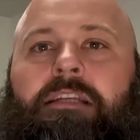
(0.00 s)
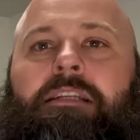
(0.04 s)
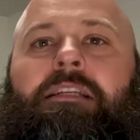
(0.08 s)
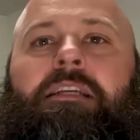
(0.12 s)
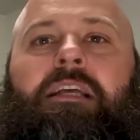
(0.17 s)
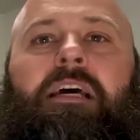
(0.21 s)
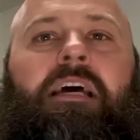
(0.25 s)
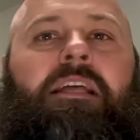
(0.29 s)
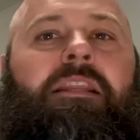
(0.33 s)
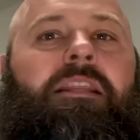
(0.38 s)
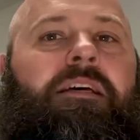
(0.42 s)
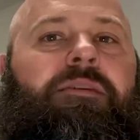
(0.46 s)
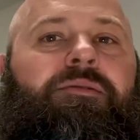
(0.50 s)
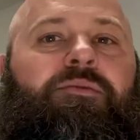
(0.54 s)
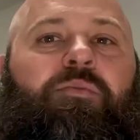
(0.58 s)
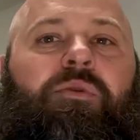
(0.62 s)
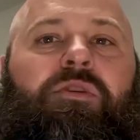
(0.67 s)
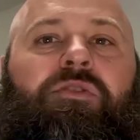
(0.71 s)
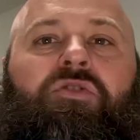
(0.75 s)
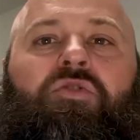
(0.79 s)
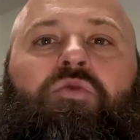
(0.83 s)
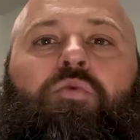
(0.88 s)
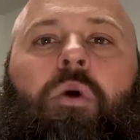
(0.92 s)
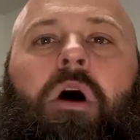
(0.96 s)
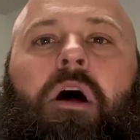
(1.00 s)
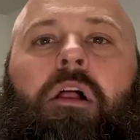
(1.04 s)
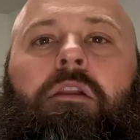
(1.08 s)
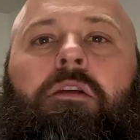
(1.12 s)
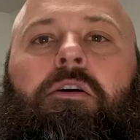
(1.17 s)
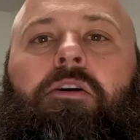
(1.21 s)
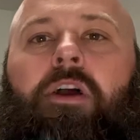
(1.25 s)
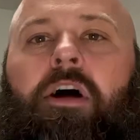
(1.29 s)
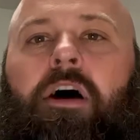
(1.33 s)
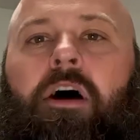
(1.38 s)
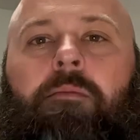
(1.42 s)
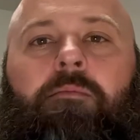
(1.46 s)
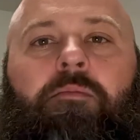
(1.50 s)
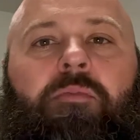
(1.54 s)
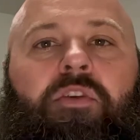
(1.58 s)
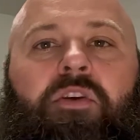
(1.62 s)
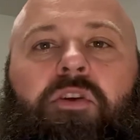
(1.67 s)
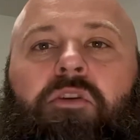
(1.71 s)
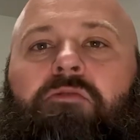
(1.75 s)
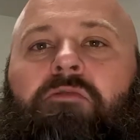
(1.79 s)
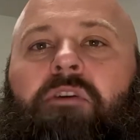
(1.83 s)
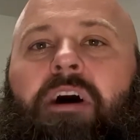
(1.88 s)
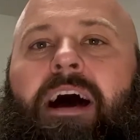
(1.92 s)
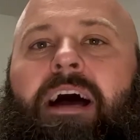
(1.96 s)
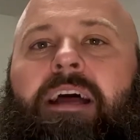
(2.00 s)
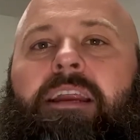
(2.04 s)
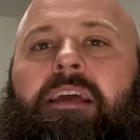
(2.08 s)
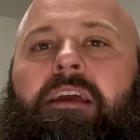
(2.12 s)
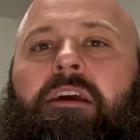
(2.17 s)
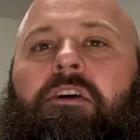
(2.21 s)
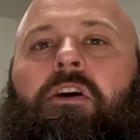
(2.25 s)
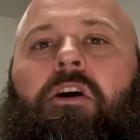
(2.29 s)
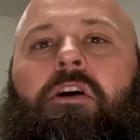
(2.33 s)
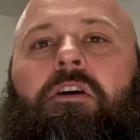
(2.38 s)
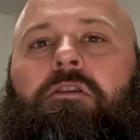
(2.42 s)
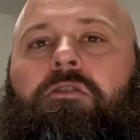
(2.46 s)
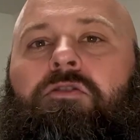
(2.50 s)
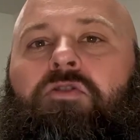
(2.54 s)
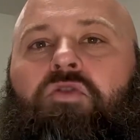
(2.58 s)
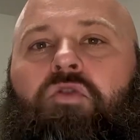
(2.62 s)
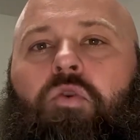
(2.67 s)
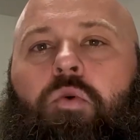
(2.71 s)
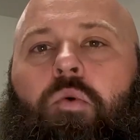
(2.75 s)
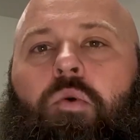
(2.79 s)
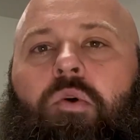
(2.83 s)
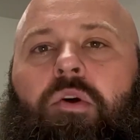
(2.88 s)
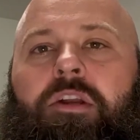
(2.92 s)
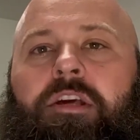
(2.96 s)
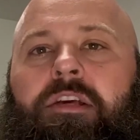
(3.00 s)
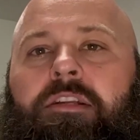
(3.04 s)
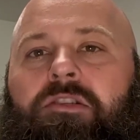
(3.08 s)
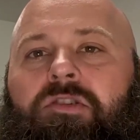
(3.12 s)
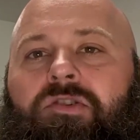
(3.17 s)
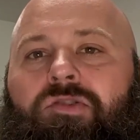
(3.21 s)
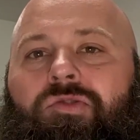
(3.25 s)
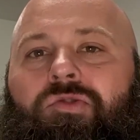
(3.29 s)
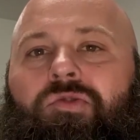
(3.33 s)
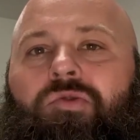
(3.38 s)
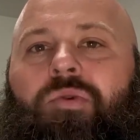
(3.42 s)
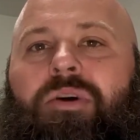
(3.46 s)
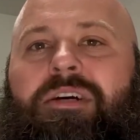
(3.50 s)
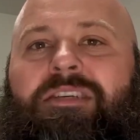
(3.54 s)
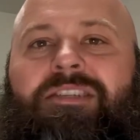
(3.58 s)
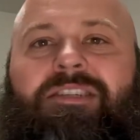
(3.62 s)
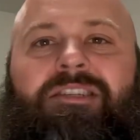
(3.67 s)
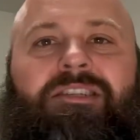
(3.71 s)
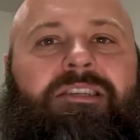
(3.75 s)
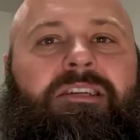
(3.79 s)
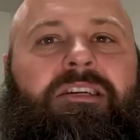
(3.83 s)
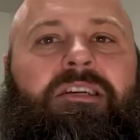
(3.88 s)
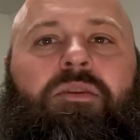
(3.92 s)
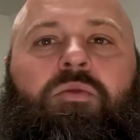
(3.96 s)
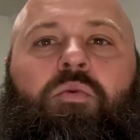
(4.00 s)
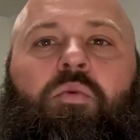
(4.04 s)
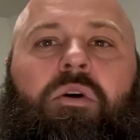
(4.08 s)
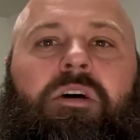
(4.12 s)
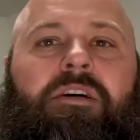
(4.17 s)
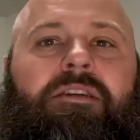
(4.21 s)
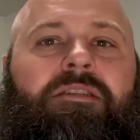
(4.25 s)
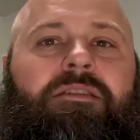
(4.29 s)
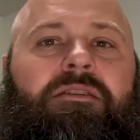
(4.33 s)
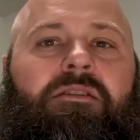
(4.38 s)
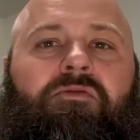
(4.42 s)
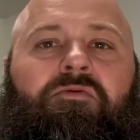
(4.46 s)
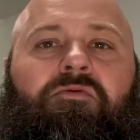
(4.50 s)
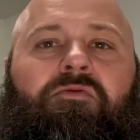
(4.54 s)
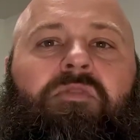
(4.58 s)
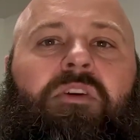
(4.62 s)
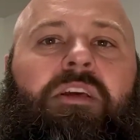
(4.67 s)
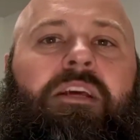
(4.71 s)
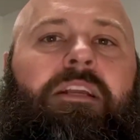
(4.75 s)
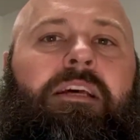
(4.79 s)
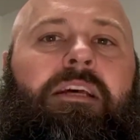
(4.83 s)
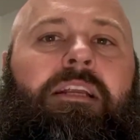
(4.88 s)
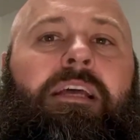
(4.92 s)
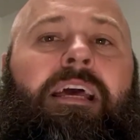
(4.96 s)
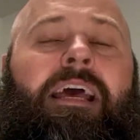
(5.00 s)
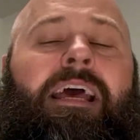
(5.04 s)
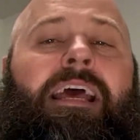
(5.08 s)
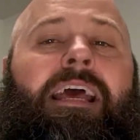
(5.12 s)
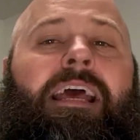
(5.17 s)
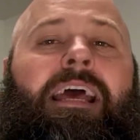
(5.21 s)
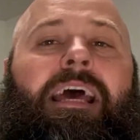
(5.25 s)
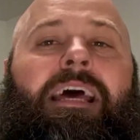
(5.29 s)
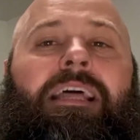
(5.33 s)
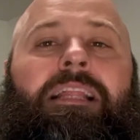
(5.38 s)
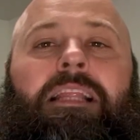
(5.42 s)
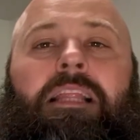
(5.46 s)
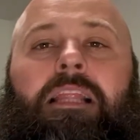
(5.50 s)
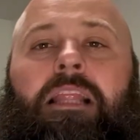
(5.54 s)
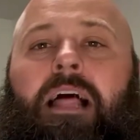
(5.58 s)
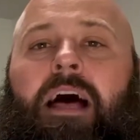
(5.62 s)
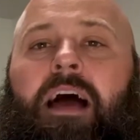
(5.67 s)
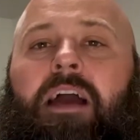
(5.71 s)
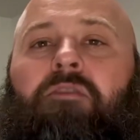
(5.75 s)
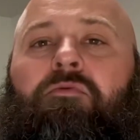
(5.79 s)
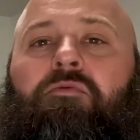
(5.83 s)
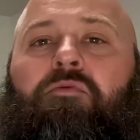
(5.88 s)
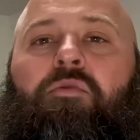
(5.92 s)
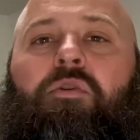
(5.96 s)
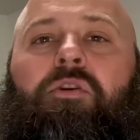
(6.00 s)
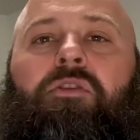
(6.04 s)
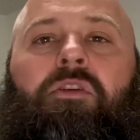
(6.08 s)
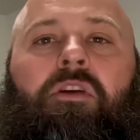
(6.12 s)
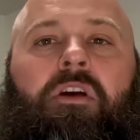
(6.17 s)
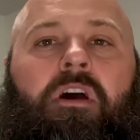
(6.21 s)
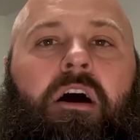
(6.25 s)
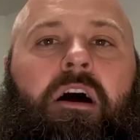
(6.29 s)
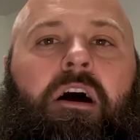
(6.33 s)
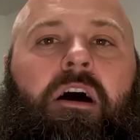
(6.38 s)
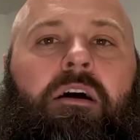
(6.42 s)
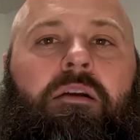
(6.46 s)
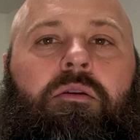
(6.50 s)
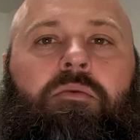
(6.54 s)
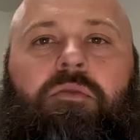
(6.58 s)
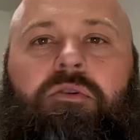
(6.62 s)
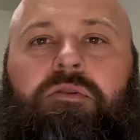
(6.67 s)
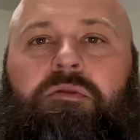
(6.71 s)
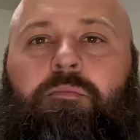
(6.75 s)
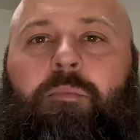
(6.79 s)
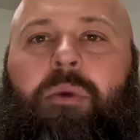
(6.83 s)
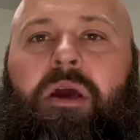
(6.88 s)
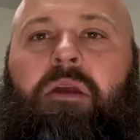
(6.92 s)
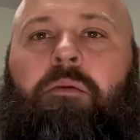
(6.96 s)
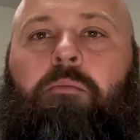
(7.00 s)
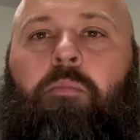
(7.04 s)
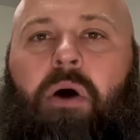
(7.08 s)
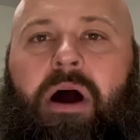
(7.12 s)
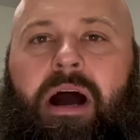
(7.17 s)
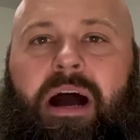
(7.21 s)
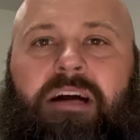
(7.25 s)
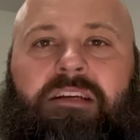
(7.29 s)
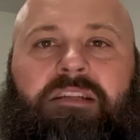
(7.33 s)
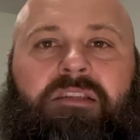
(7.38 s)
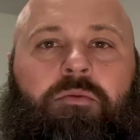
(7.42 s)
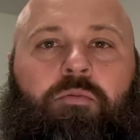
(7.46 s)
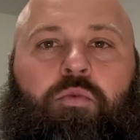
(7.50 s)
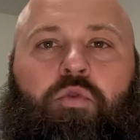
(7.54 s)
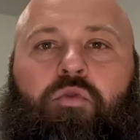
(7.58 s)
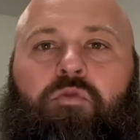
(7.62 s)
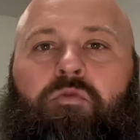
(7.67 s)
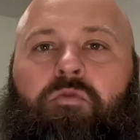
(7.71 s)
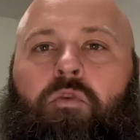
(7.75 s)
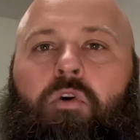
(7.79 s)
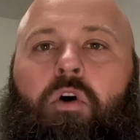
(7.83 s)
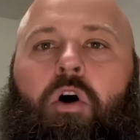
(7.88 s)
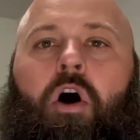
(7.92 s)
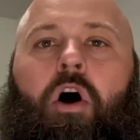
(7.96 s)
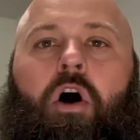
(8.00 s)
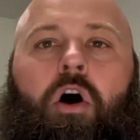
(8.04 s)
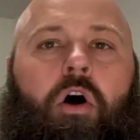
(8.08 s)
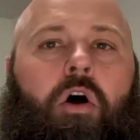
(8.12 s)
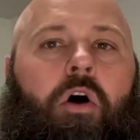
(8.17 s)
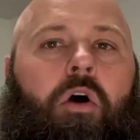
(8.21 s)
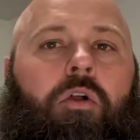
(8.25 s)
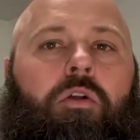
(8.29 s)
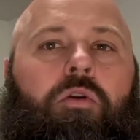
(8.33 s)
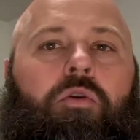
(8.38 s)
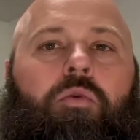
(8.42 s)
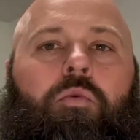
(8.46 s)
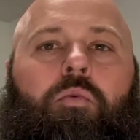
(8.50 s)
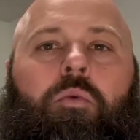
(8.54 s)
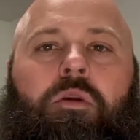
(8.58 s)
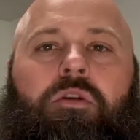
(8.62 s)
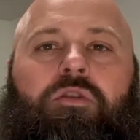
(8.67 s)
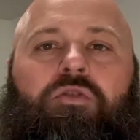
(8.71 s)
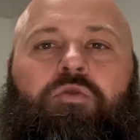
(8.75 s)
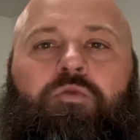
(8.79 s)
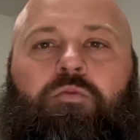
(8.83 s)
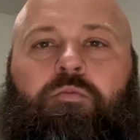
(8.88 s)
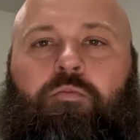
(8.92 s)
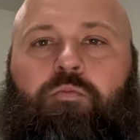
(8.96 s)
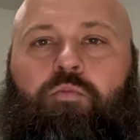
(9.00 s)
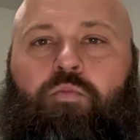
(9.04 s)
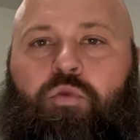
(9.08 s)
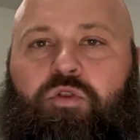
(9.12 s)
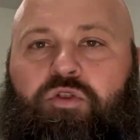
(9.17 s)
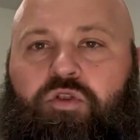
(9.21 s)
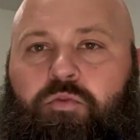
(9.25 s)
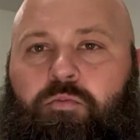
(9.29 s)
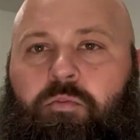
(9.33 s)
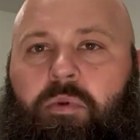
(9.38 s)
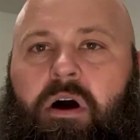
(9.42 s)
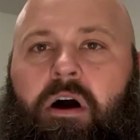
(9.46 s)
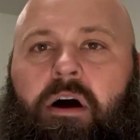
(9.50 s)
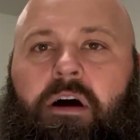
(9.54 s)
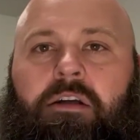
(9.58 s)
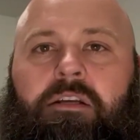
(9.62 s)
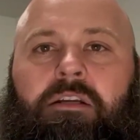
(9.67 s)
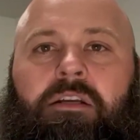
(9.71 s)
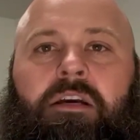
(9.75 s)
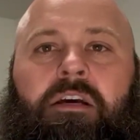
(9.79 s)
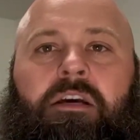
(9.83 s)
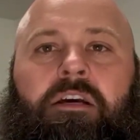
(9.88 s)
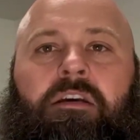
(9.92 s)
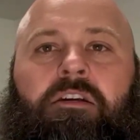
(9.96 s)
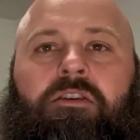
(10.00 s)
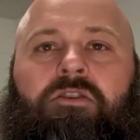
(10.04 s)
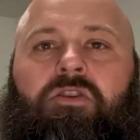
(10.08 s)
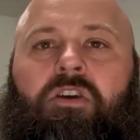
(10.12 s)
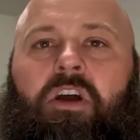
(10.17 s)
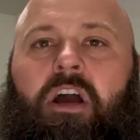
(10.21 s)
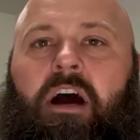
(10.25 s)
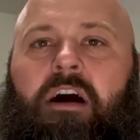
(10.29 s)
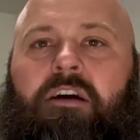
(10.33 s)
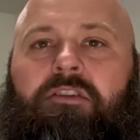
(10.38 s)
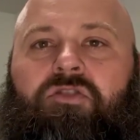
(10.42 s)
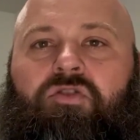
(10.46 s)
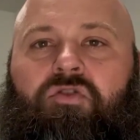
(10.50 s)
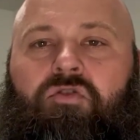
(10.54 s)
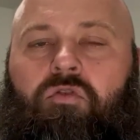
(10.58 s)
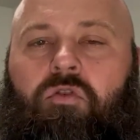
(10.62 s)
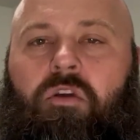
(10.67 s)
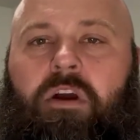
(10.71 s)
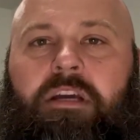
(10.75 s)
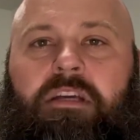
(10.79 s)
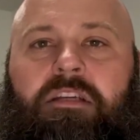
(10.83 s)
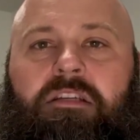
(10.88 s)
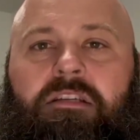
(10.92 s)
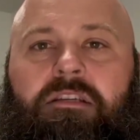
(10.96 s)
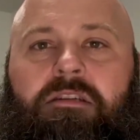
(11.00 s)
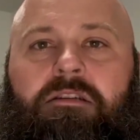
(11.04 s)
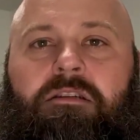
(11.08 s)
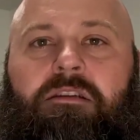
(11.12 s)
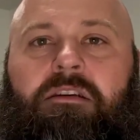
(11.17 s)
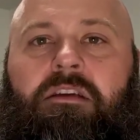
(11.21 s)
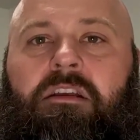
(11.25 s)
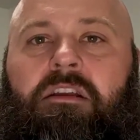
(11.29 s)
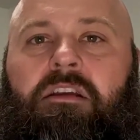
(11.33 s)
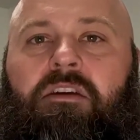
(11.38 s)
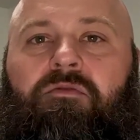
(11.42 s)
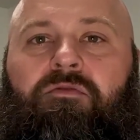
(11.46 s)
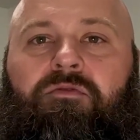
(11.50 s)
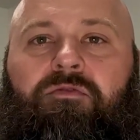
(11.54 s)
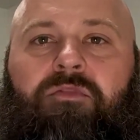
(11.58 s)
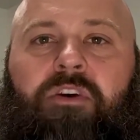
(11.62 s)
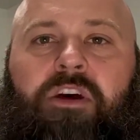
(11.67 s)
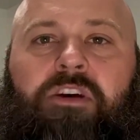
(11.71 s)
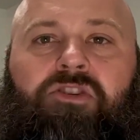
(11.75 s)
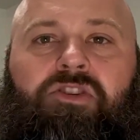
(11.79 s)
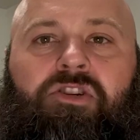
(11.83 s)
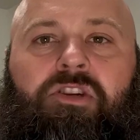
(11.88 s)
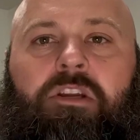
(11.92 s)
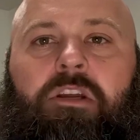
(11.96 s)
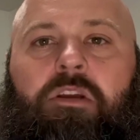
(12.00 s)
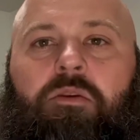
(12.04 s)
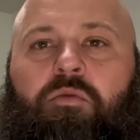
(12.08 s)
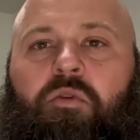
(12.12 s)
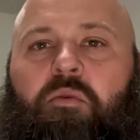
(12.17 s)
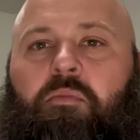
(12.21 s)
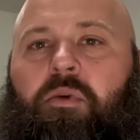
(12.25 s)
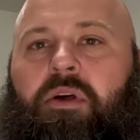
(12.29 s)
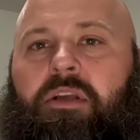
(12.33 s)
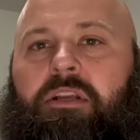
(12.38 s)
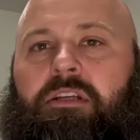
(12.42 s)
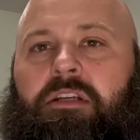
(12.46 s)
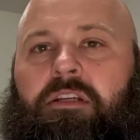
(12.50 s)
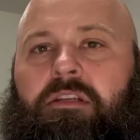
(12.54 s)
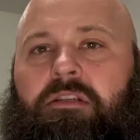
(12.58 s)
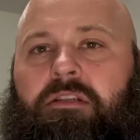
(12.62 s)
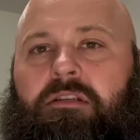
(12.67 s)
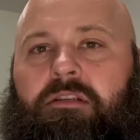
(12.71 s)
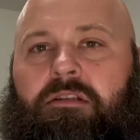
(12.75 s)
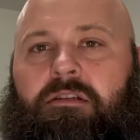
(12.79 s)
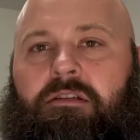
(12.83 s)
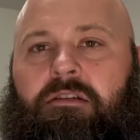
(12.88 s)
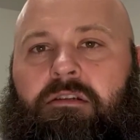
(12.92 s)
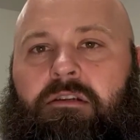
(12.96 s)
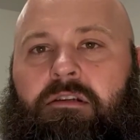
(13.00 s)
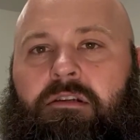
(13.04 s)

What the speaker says: Death has been swallowed up, the dividing curtain torn in two as sin was defeated, and life with God was made possible for all who would respond to God's grace in confession and repentance.